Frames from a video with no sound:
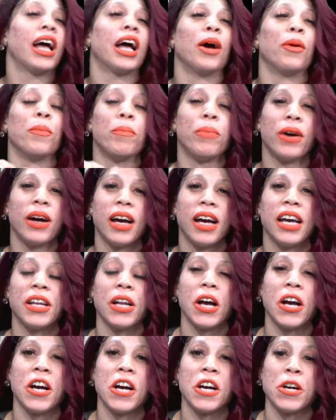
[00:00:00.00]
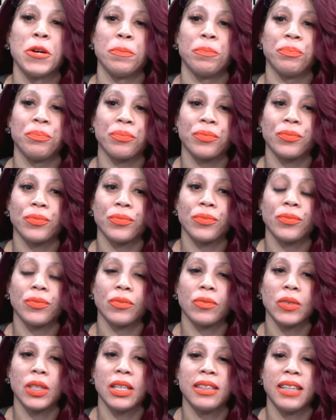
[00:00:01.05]
But
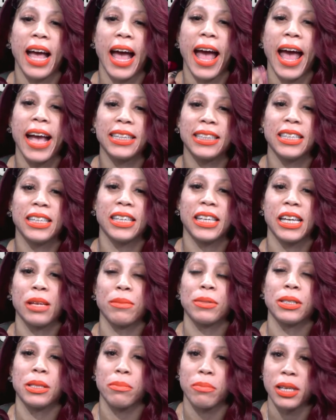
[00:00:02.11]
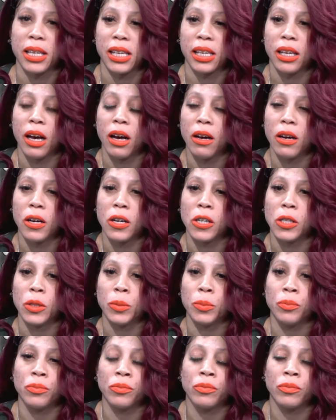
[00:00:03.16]
the acting came to me.
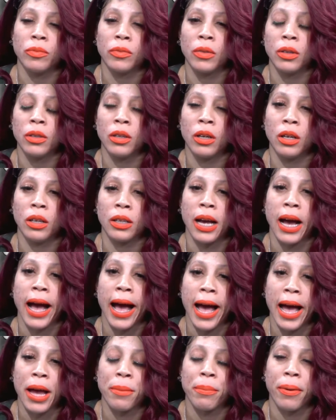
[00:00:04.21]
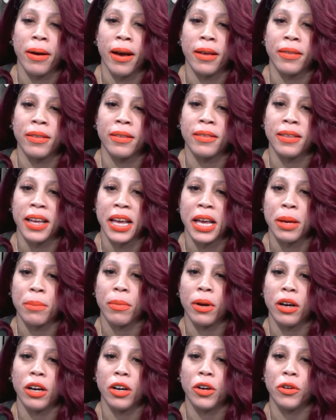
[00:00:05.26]
A guy by the name
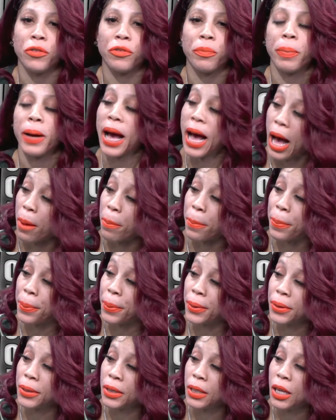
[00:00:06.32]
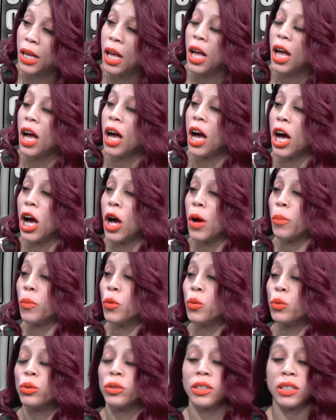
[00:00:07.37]
of Pop,
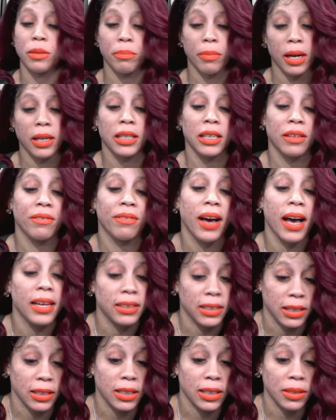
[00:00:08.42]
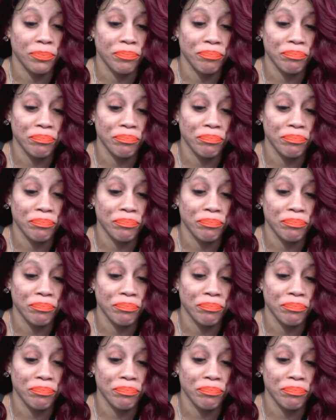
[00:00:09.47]
who did Money and Violence,